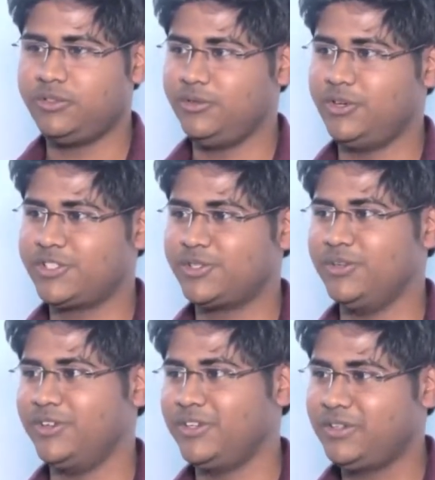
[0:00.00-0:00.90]
you can
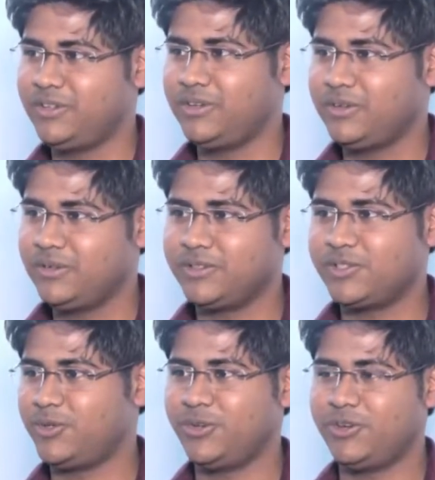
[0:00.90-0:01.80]
score?
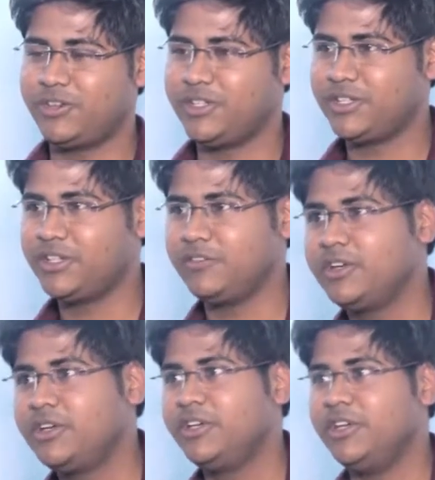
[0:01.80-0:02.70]
It's not that tough
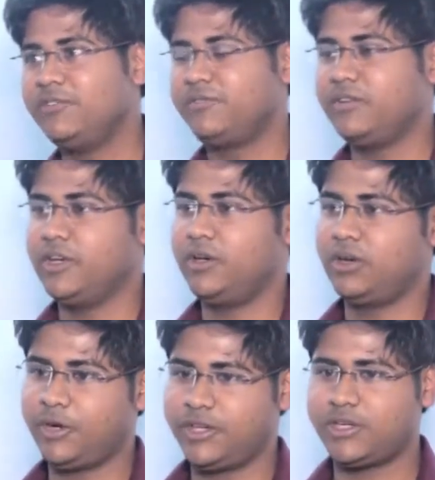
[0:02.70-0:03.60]
if uh,
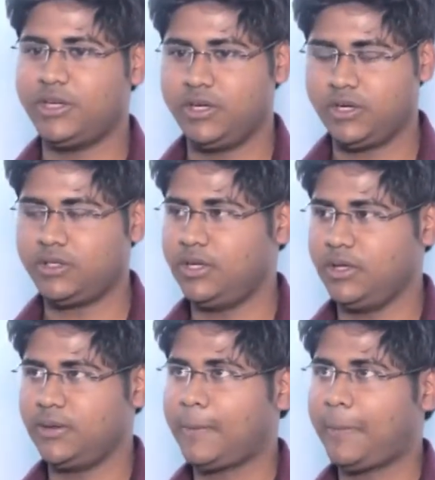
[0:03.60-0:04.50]
regular bits are
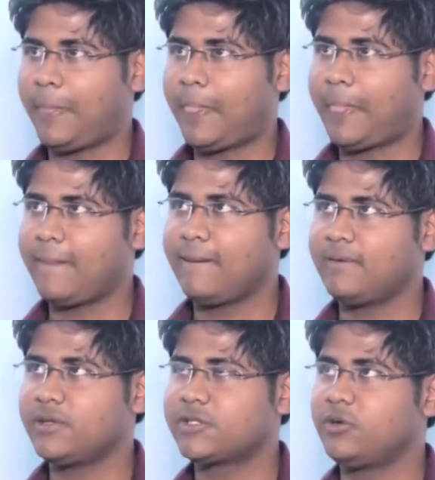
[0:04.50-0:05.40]
done.
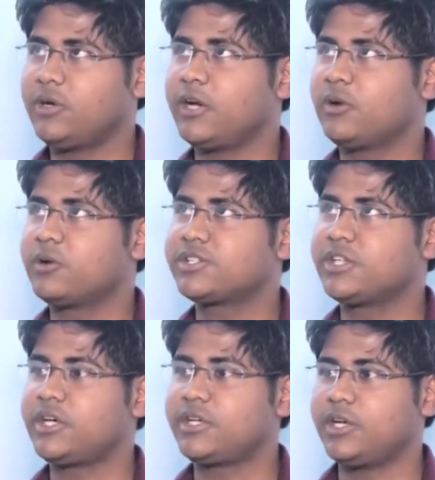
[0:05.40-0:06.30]
So, I have to
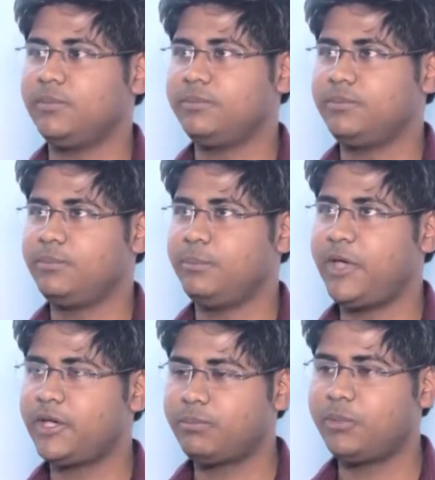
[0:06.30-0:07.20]
say that uh,
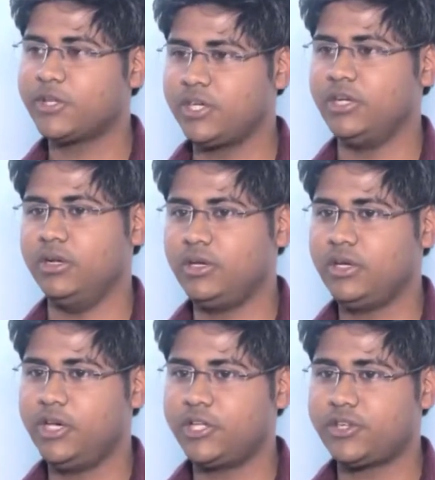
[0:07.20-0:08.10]
make puzzle
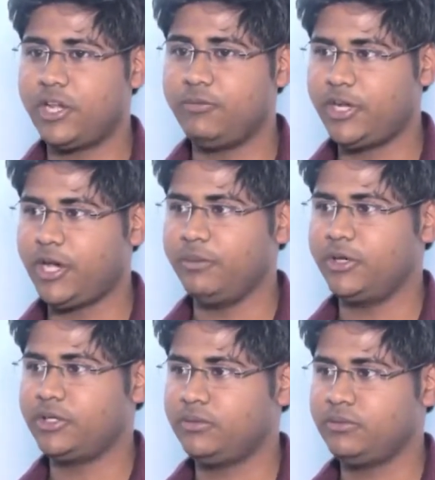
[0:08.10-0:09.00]
as an everyday
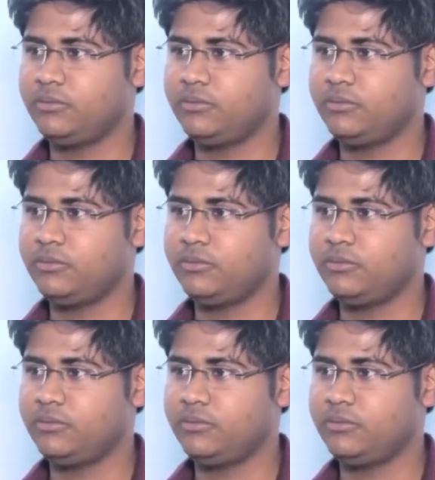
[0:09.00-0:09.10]
habit.